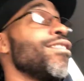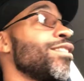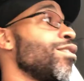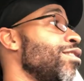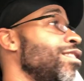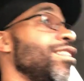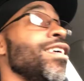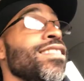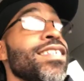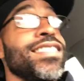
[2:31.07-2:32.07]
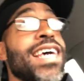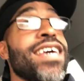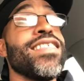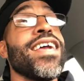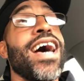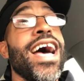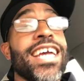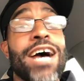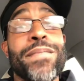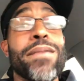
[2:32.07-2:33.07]
So the day that I
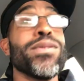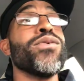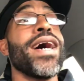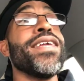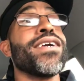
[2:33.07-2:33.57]
got my blue ID